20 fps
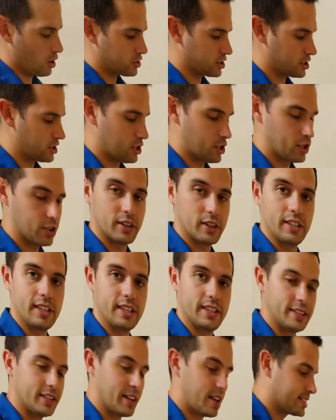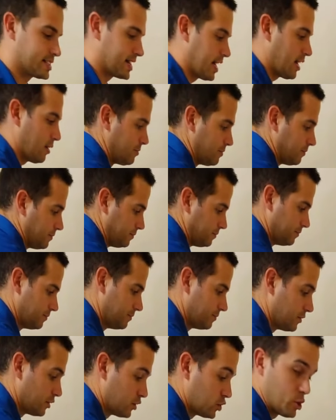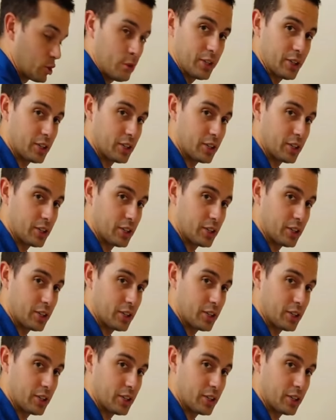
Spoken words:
When a customer comes in with a Kenmore showing